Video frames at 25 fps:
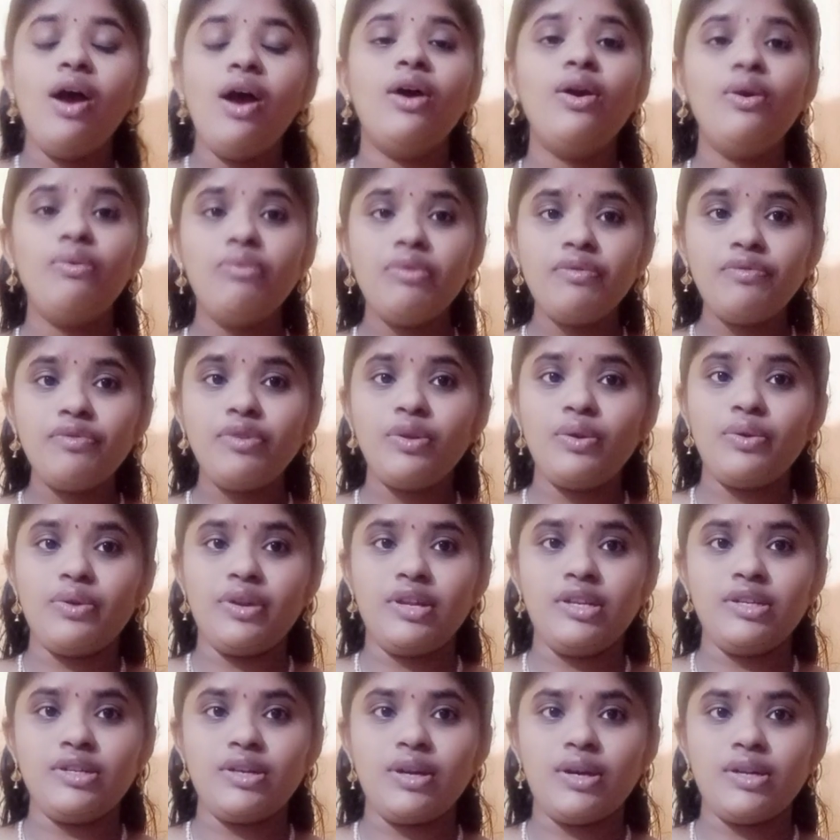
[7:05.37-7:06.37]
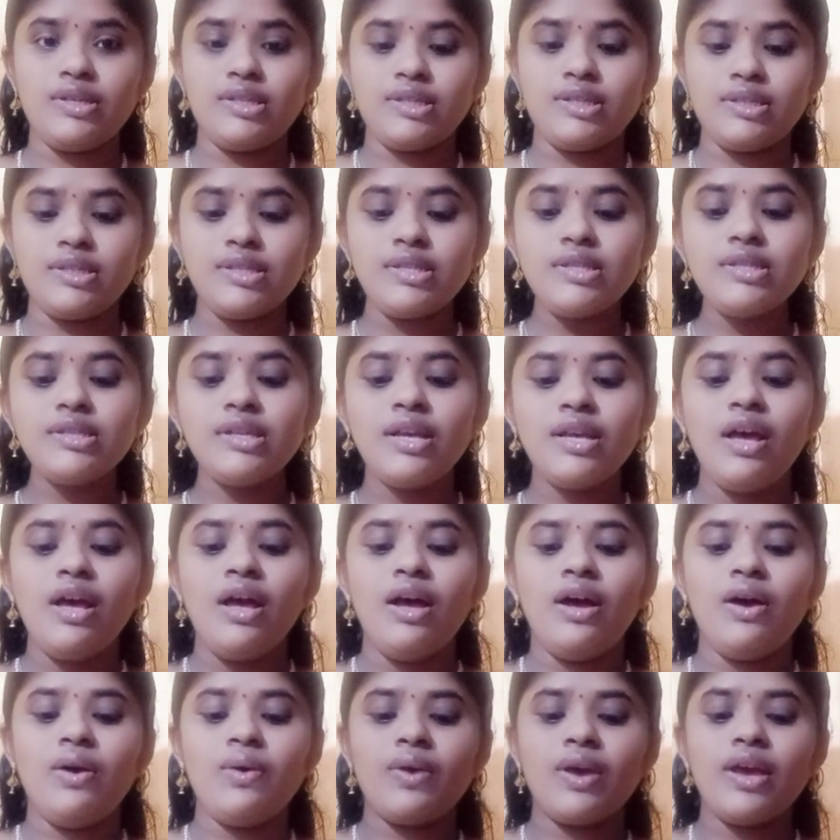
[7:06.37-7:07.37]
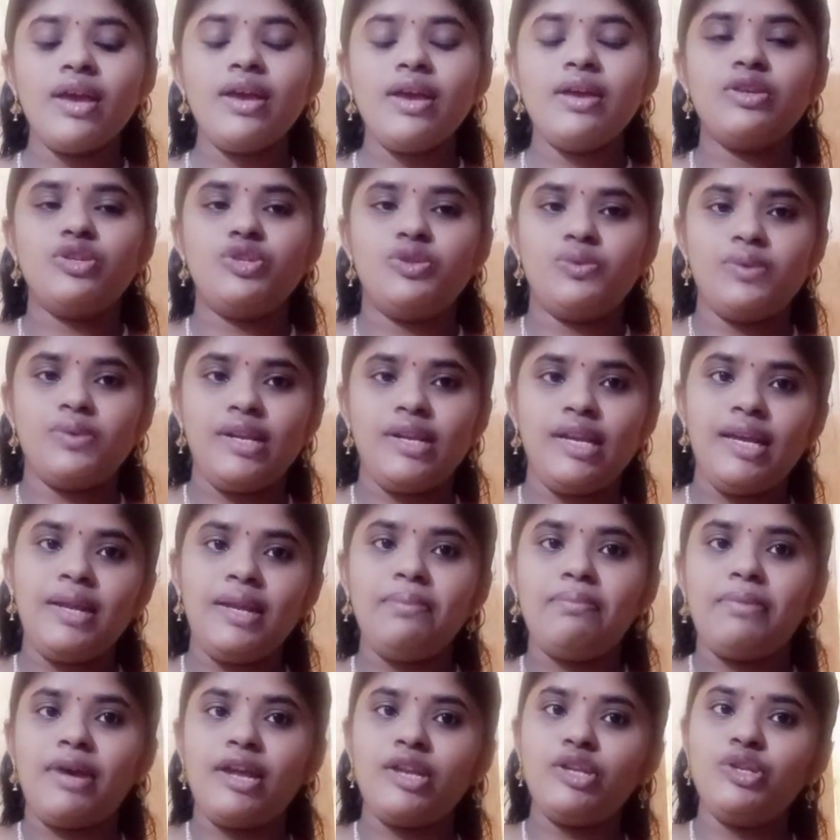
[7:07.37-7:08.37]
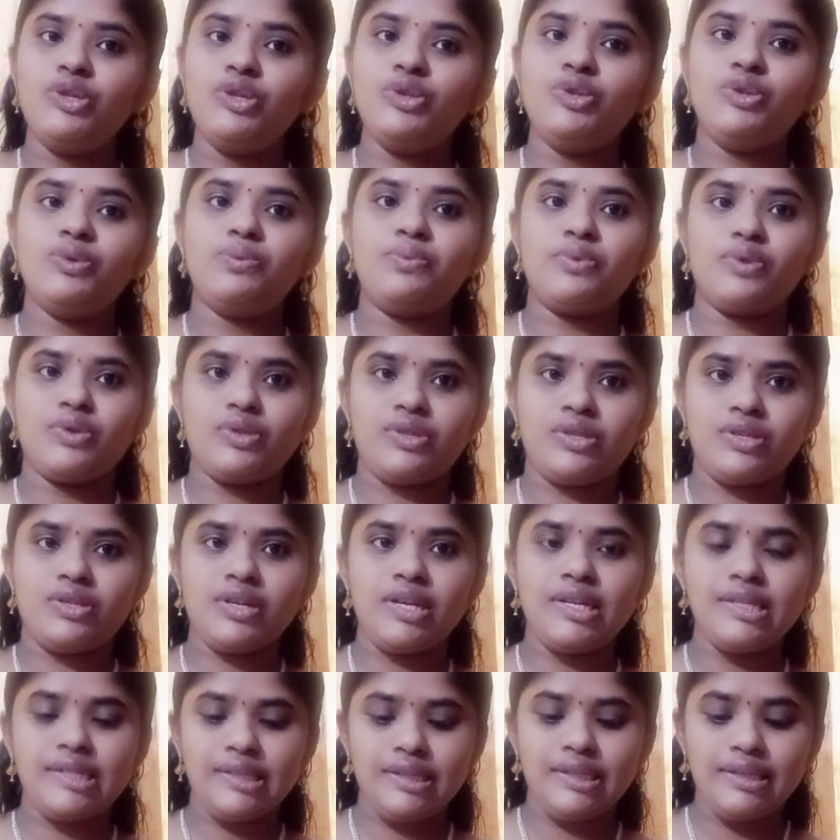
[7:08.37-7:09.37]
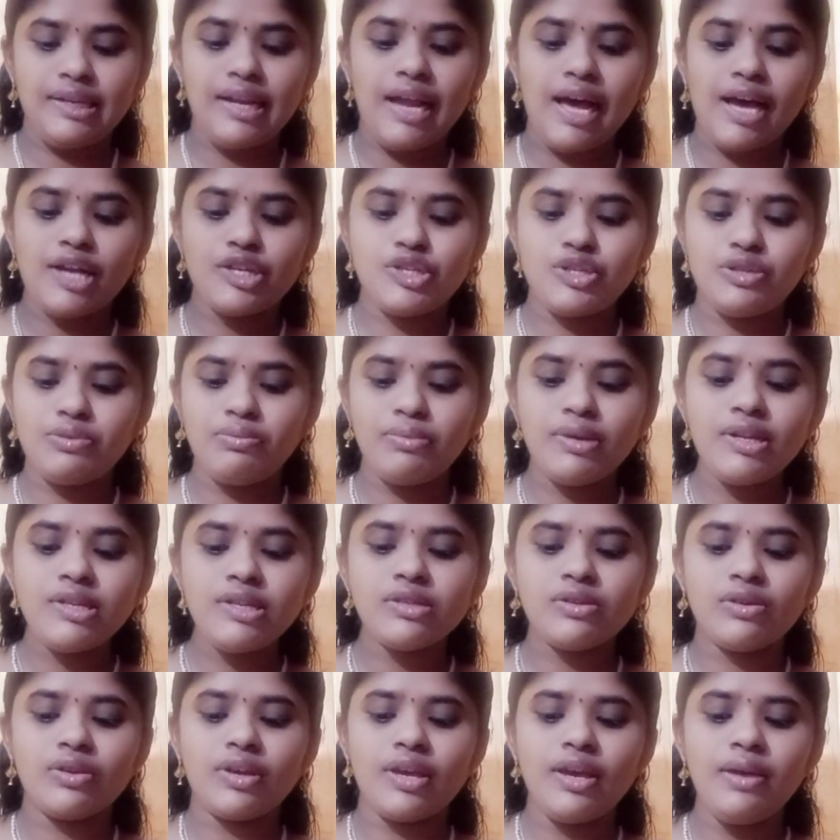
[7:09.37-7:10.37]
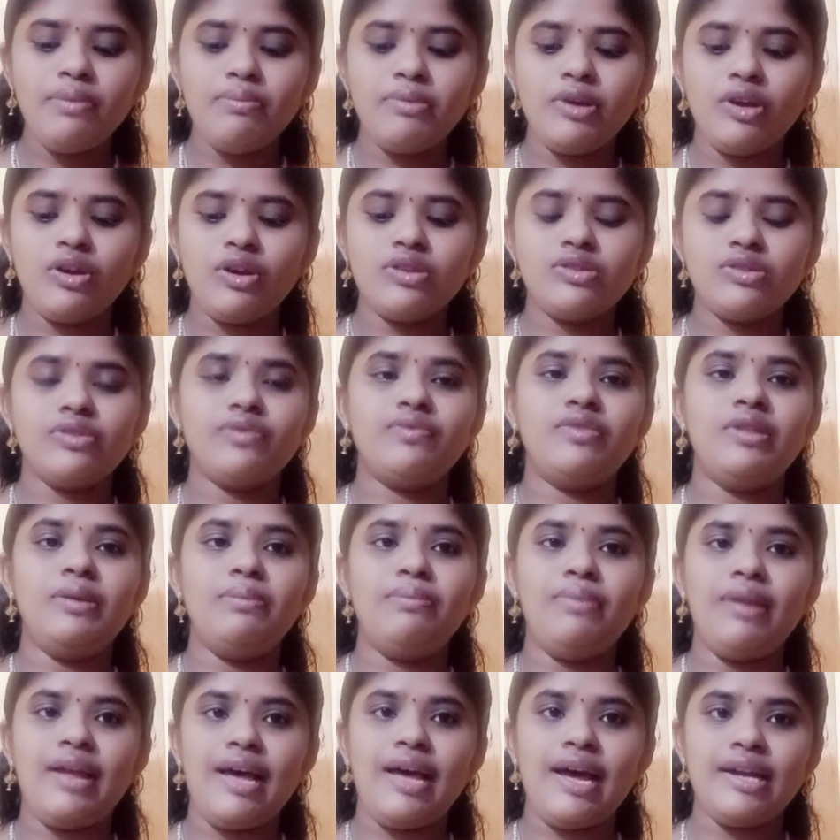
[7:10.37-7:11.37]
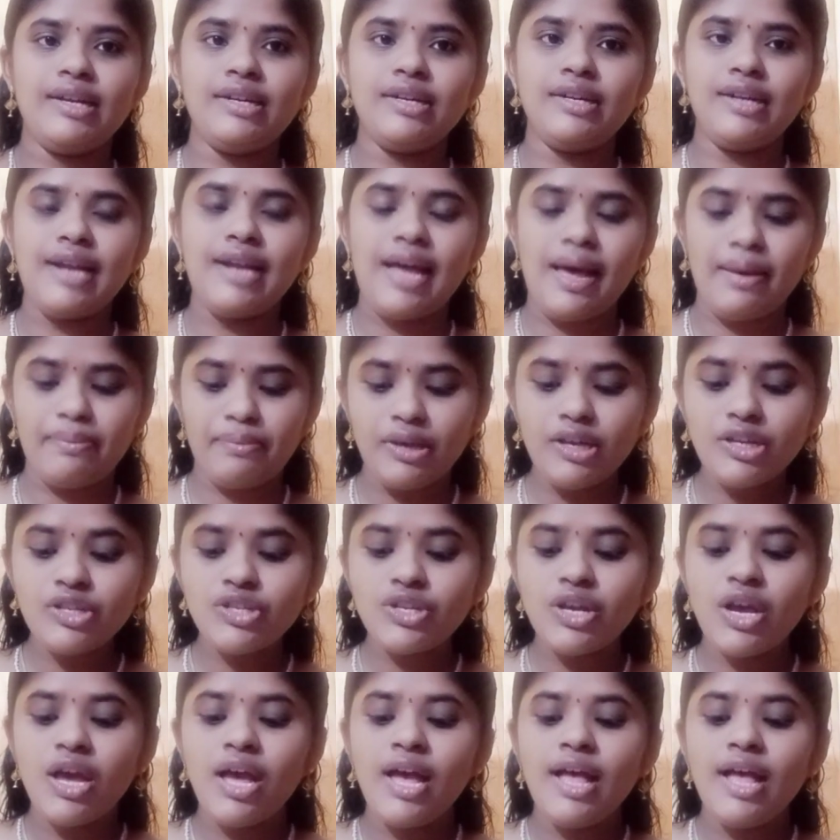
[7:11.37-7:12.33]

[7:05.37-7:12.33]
Overflow incontinence, okay, usually in men due to prostate enlargement, okay, because of the bladder damage,